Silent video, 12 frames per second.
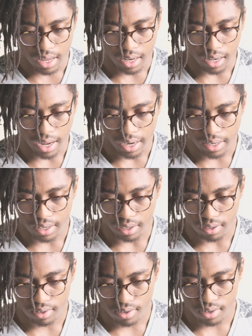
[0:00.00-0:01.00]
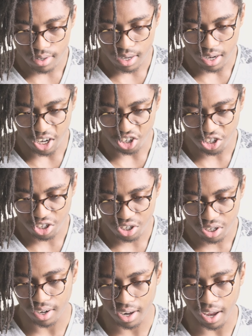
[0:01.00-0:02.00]
like
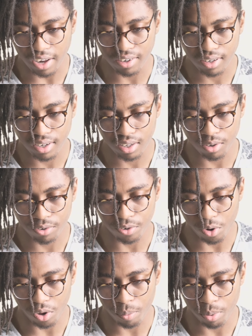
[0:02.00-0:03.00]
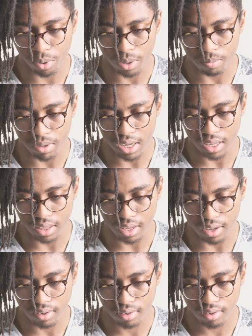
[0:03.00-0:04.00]
this-ish. I just think the focal point being
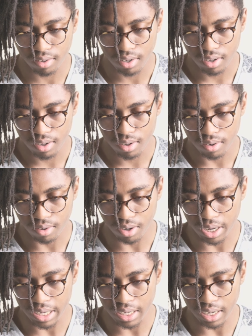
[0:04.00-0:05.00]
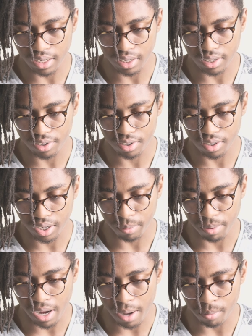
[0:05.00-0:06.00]
this, right? I think that should
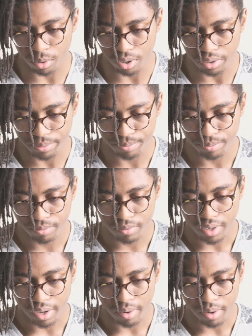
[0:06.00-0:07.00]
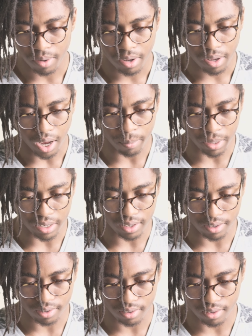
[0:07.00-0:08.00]
like pop more. I mean,
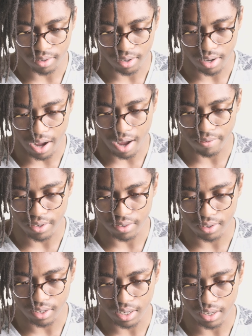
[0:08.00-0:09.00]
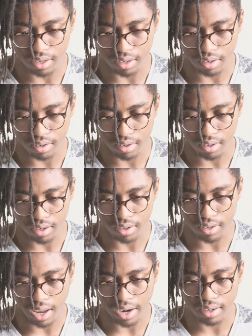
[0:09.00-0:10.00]
that's
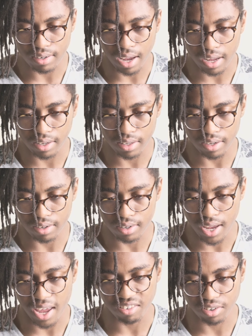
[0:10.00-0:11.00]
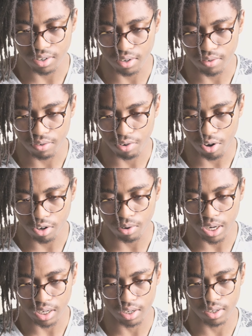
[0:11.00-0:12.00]
not exactly the intention of the
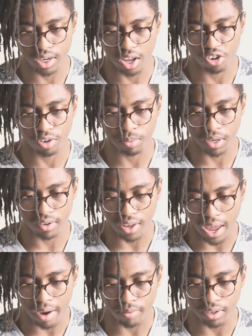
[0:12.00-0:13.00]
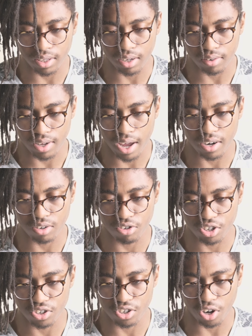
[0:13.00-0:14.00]
photo, and I could tell just because everything's kind of
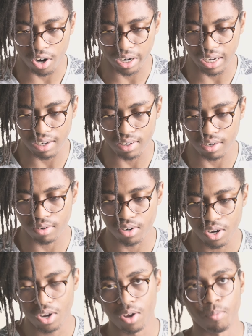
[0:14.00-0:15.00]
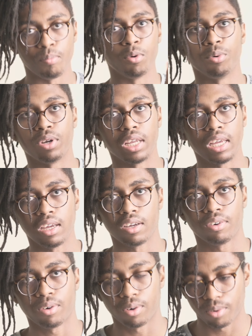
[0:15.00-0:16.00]
just darkened and
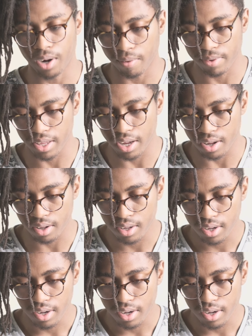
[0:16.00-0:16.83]
moody or whatever the hell.